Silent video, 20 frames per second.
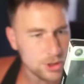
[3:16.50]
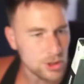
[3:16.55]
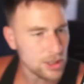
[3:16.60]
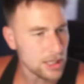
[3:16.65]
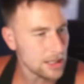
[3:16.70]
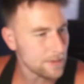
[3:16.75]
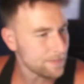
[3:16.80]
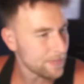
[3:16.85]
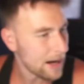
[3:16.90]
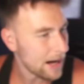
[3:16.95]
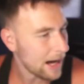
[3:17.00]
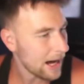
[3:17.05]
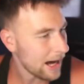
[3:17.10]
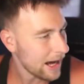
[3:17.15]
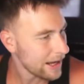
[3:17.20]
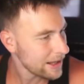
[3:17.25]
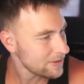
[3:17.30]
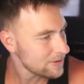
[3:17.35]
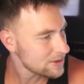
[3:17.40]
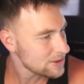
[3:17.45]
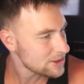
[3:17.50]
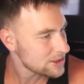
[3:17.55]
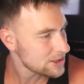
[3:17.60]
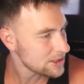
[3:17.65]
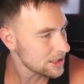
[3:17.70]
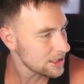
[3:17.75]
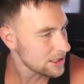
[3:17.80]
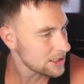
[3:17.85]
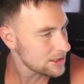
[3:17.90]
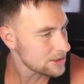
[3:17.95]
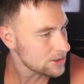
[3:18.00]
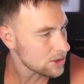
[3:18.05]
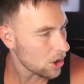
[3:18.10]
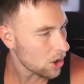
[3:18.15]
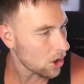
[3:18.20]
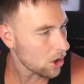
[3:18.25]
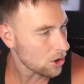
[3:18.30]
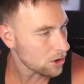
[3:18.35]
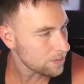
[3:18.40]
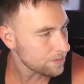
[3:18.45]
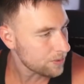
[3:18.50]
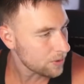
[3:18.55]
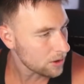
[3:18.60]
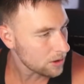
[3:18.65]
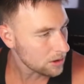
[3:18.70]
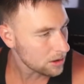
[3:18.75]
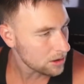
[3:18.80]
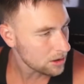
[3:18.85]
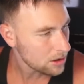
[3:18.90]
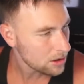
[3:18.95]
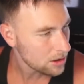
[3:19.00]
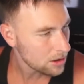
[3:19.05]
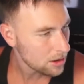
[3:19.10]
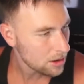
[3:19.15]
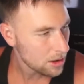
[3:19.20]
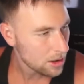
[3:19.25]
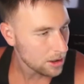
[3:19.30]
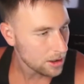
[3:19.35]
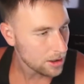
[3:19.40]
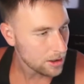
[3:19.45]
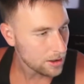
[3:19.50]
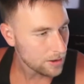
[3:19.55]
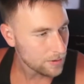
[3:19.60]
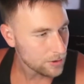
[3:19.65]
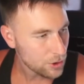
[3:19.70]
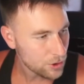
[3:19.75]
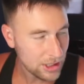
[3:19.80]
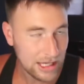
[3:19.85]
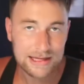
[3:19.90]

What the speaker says: get behind the scenes art book. You get